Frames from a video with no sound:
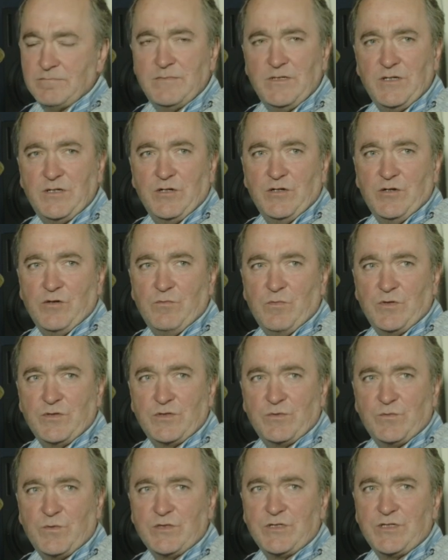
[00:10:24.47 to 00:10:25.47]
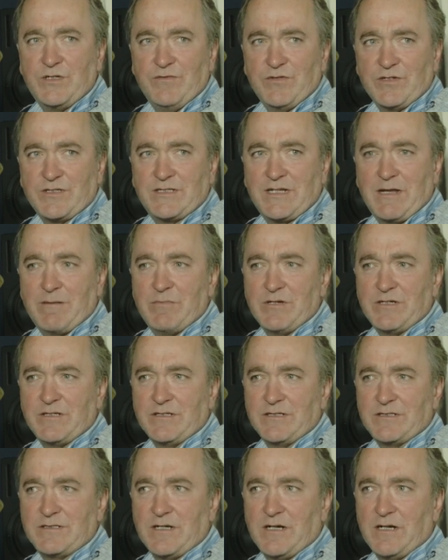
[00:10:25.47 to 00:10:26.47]
You can once once you've established
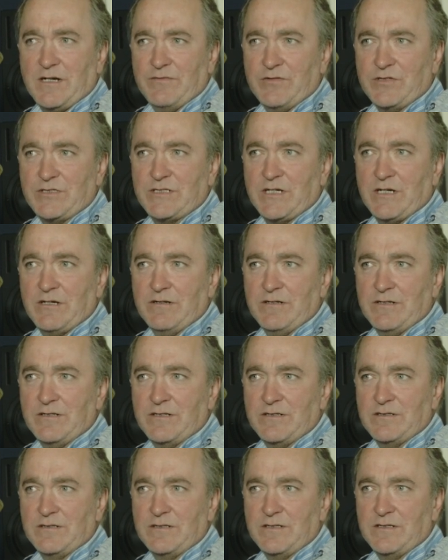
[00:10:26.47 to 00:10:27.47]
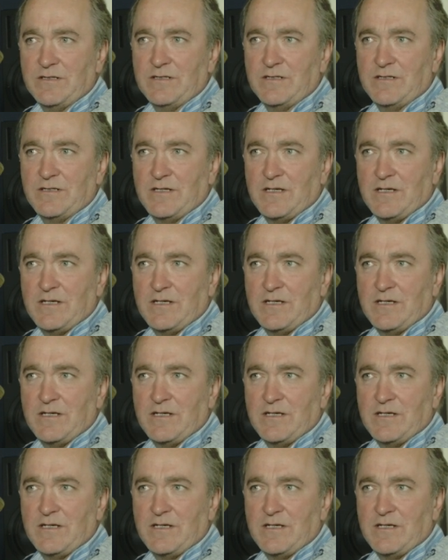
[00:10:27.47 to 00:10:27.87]
the style of a show and the the,